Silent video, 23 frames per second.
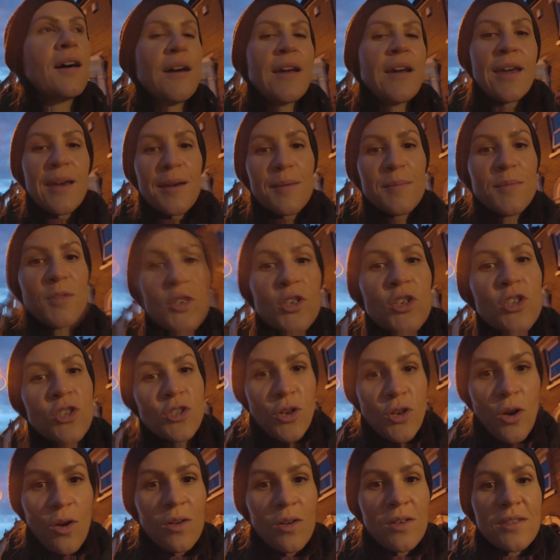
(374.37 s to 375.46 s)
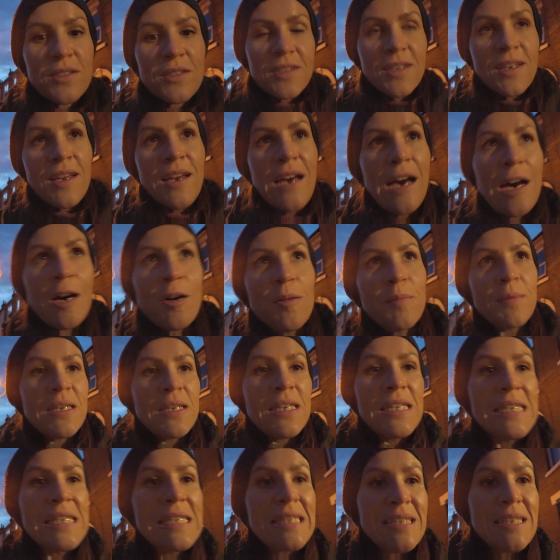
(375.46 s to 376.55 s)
I am shocked how many